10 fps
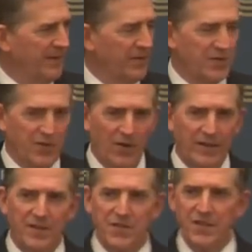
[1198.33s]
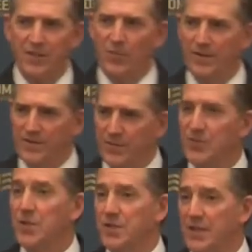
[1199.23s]
They're starting to see what's
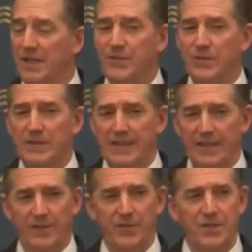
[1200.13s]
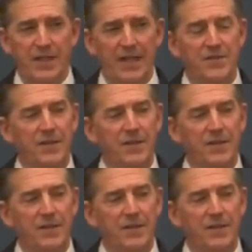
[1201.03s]
successful in other states,